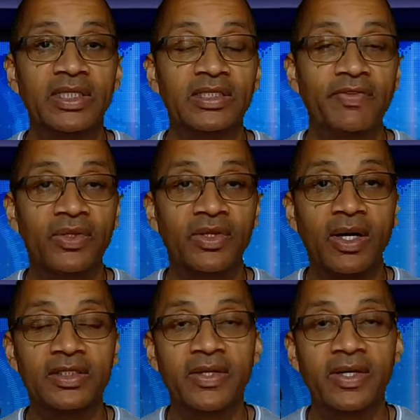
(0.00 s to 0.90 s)
because if your
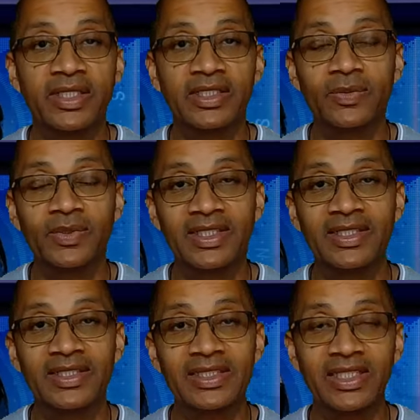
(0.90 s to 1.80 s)
thoughts are against what's
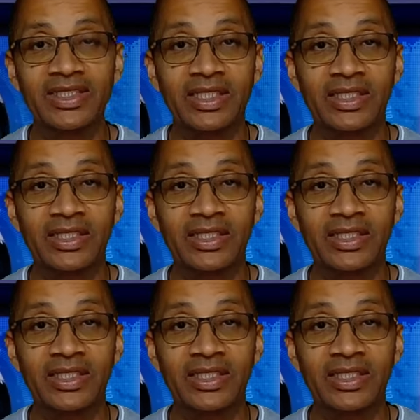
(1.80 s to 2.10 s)
in this list,